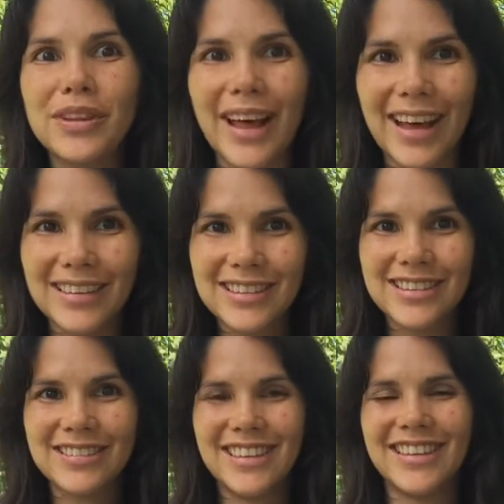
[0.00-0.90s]
that.
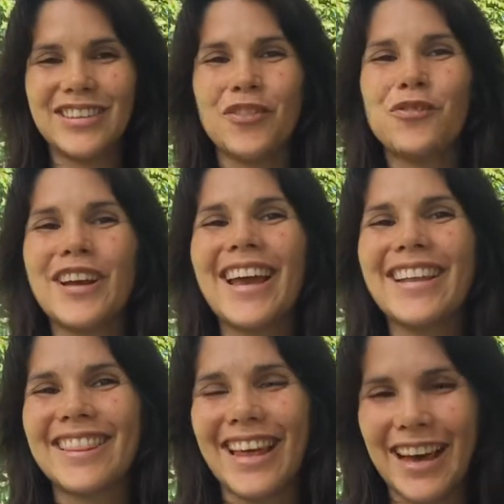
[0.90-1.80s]
Don't
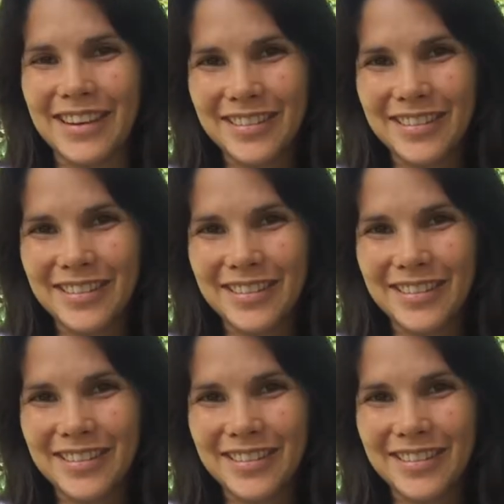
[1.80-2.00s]
forget that.